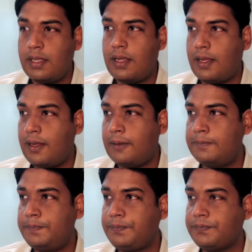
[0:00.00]

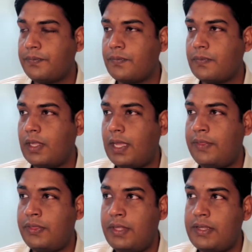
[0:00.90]
Uh,
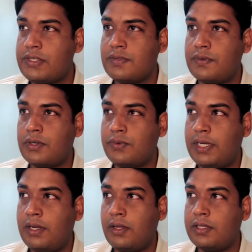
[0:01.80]
and this, for a
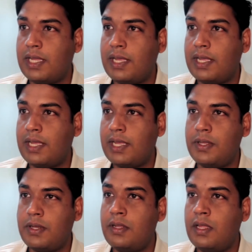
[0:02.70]
really long time, has
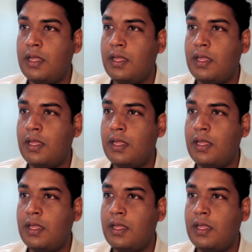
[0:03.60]
been